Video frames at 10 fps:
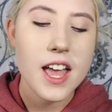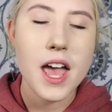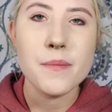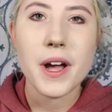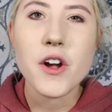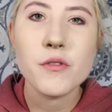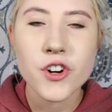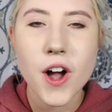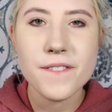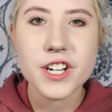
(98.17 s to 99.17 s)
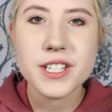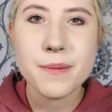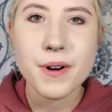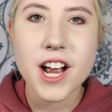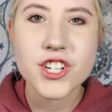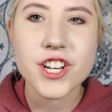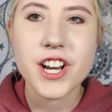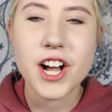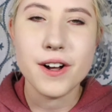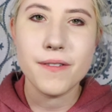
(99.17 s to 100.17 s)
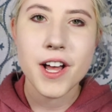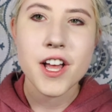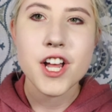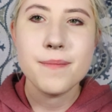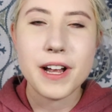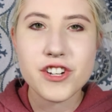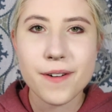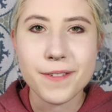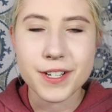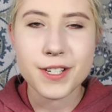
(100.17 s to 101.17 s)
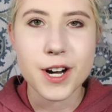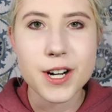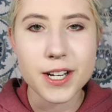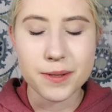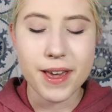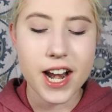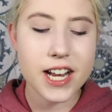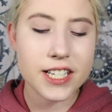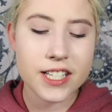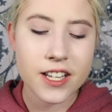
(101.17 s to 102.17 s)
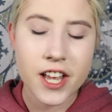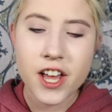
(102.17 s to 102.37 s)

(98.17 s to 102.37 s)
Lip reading: and my overall first impression of my Jeffree Star Cosmetics.